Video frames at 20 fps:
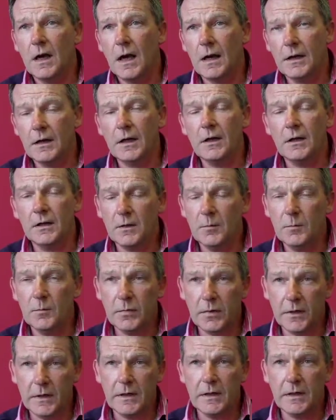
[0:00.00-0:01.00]
I'd had a
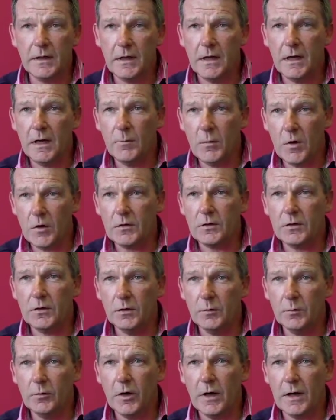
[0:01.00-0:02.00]
complete
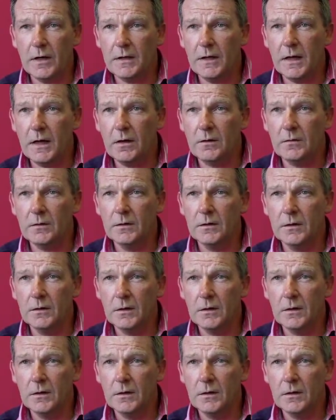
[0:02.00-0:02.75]
emotional breakdown.